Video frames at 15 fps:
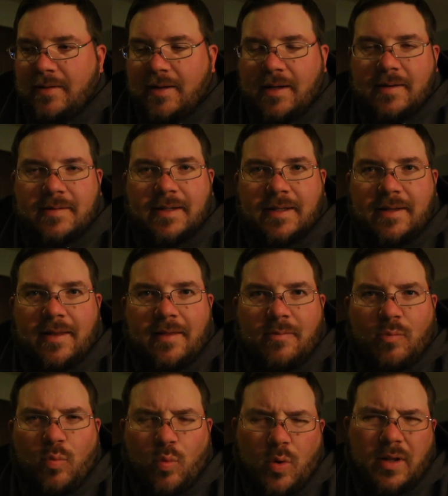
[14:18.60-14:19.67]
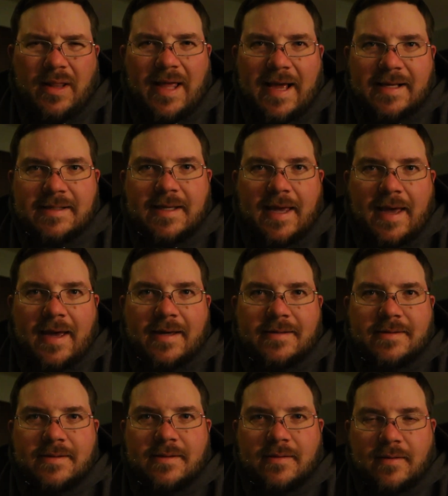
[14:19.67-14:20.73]
kind of said one last
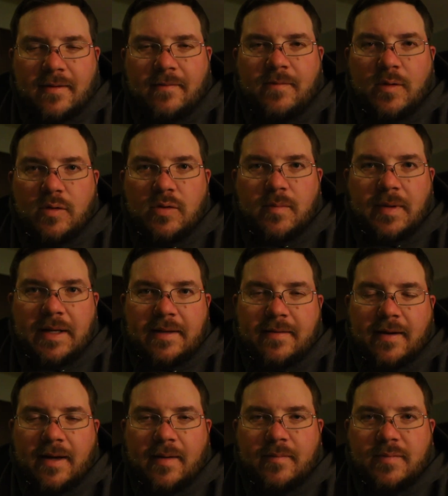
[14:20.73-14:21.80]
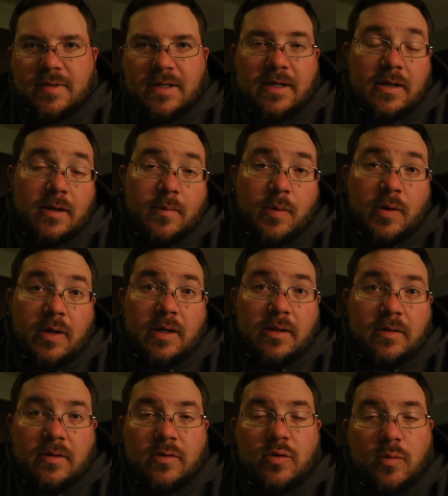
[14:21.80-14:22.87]
cast a few too many times and ended up hooking
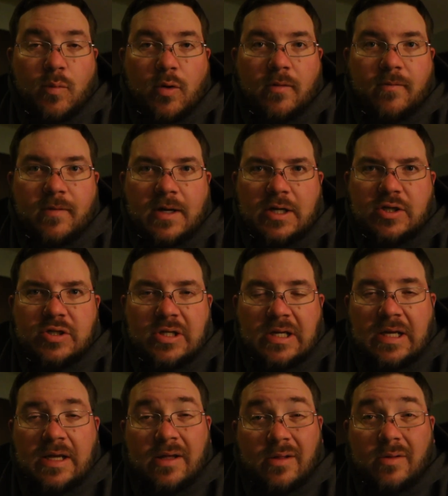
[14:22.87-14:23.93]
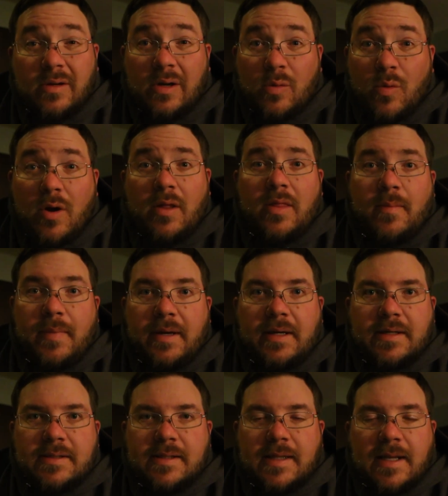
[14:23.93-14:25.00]
into two more fish, including one the
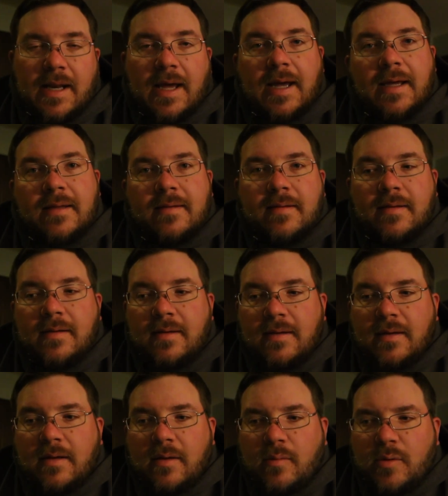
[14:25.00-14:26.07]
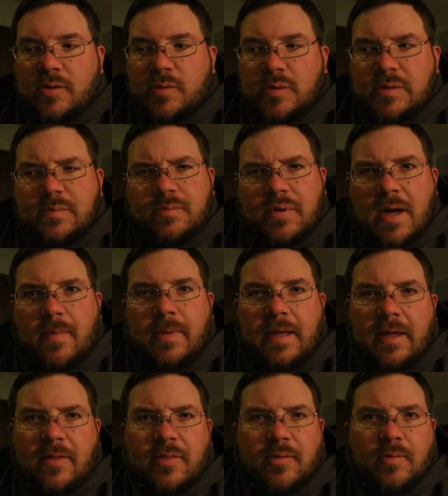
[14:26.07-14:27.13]
biggest of the night, which was probably
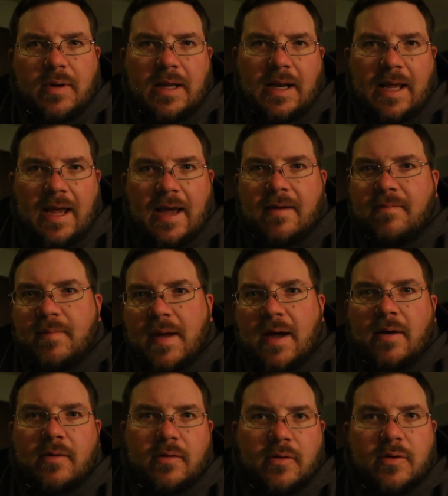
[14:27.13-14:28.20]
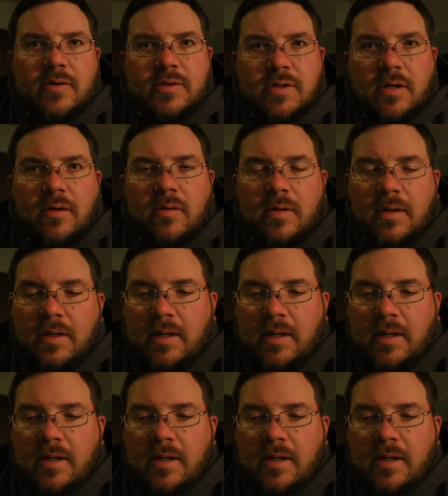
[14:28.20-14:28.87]
a three and a half pounder or so.